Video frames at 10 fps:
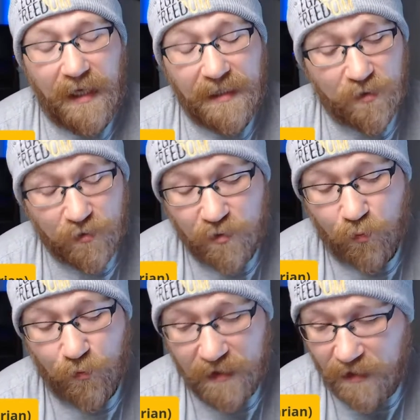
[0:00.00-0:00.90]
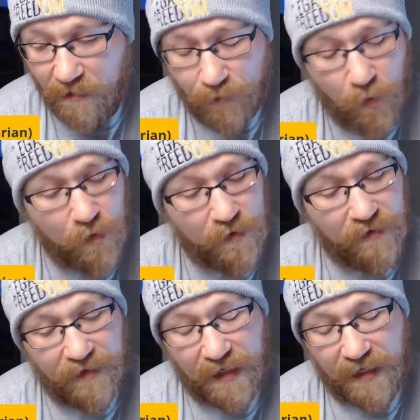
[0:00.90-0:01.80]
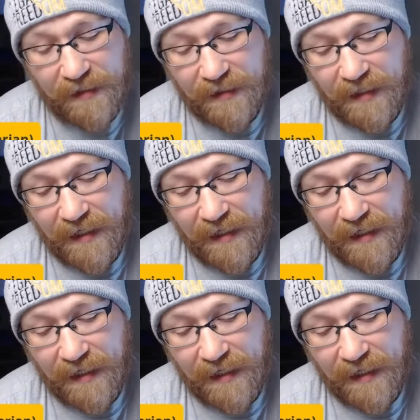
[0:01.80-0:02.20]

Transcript: And so it's really important that,